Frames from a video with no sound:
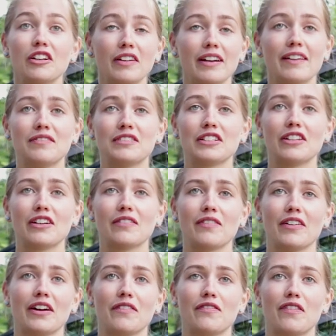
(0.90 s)
don't have to look
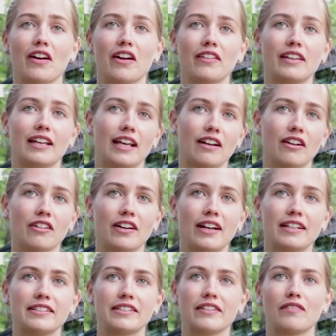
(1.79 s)
very far on the
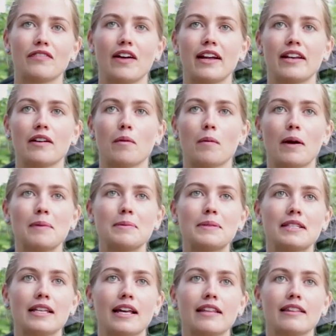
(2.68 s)
internet to find a
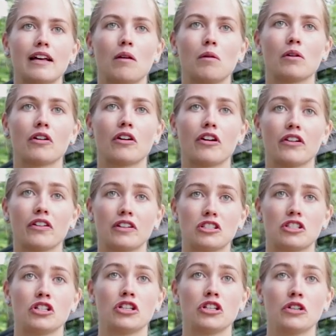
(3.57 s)
website that will
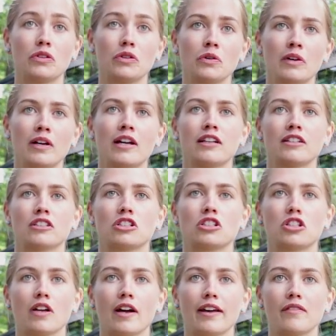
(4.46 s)
encourage you to
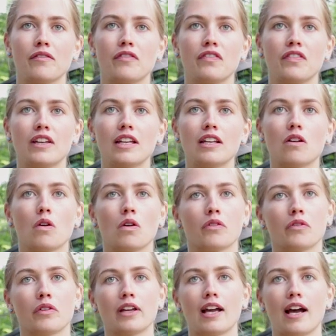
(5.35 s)
try and feed or
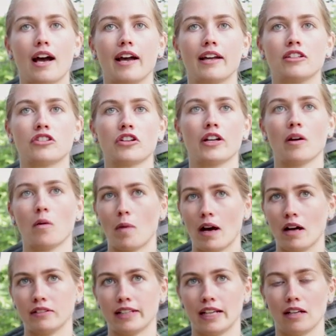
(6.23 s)
rehydrate a
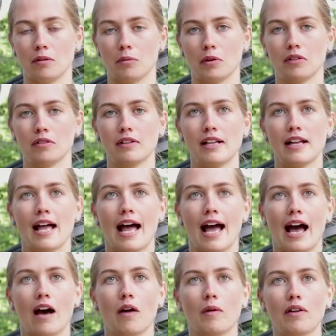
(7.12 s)
wild animal.
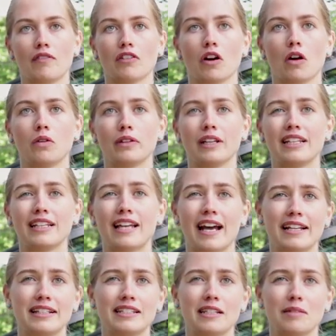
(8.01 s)
However, only
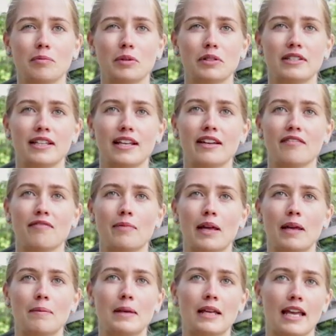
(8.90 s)
19% of
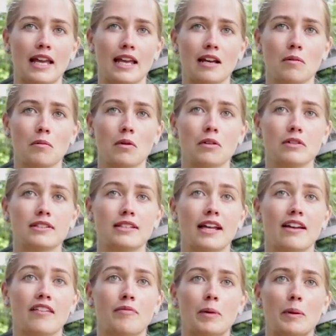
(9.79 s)
baby animals
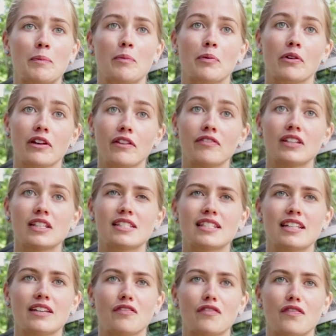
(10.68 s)
that have been
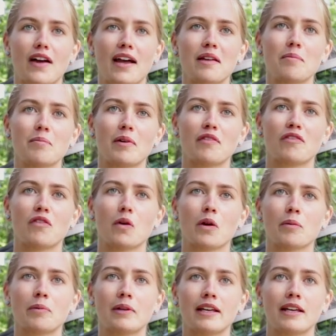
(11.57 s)
previously fed
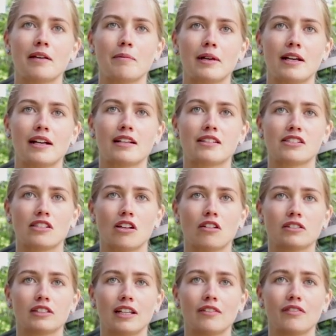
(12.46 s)
before being admitted at
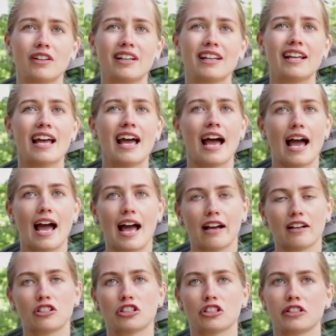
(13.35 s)
Salthaven
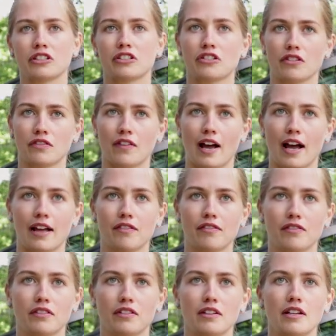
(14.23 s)
actually
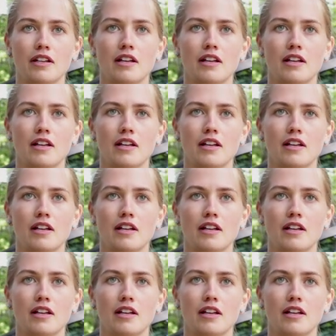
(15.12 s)
survive.